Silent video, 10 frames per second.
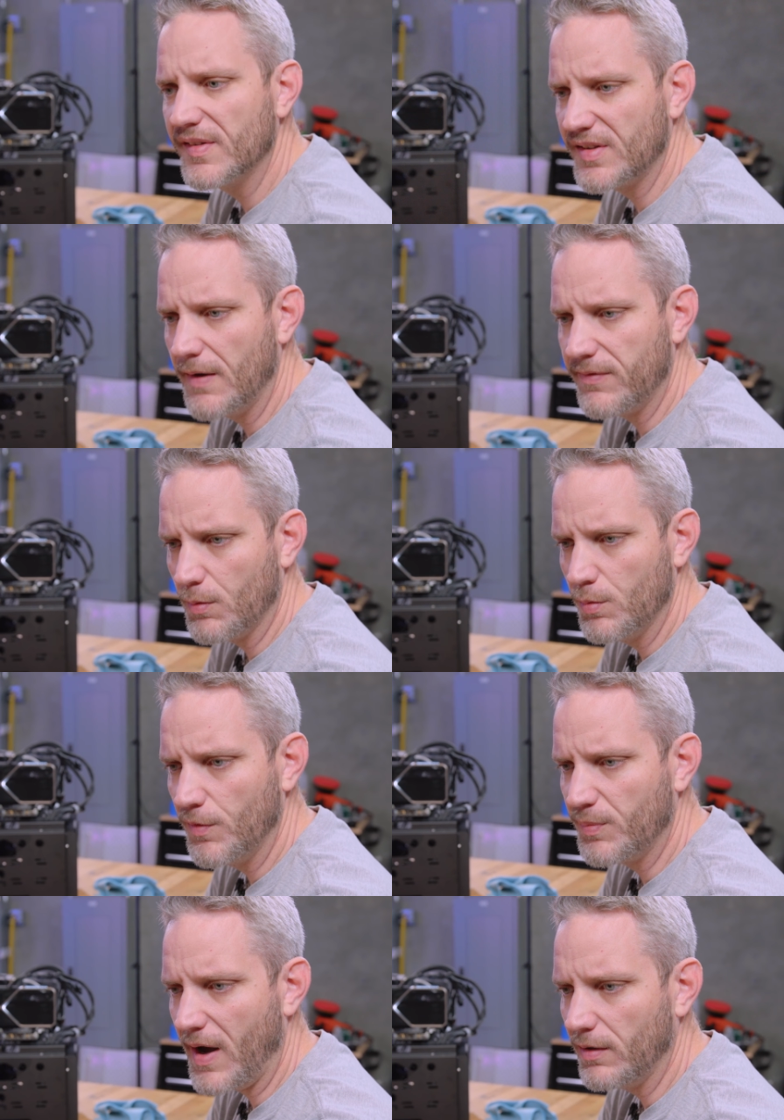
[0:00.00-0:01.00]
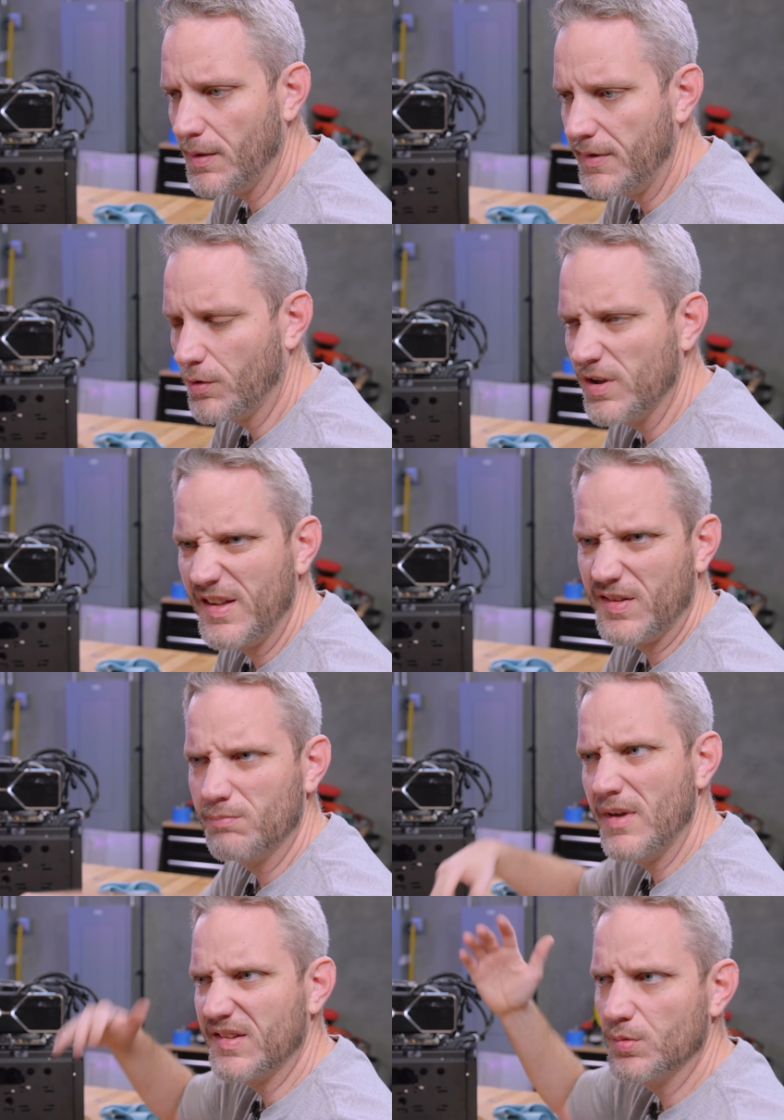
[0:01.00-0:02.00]
and stuff that removes power limit or at least
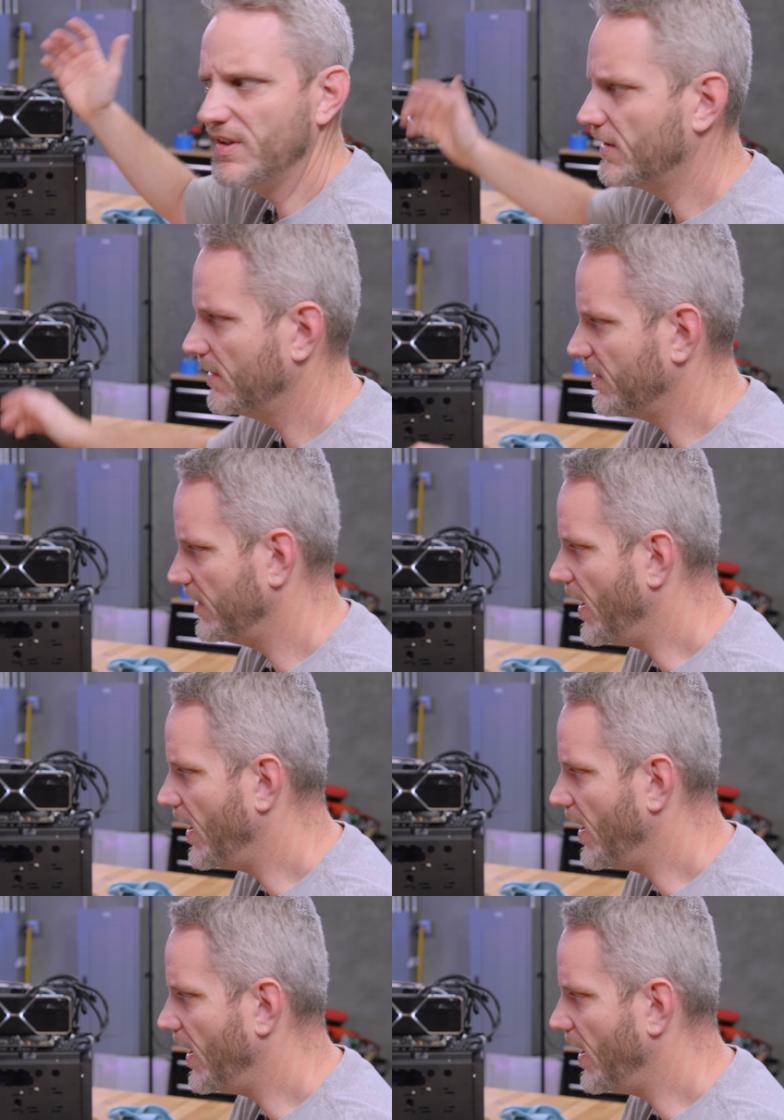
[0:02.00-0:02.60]
makes it ridiculously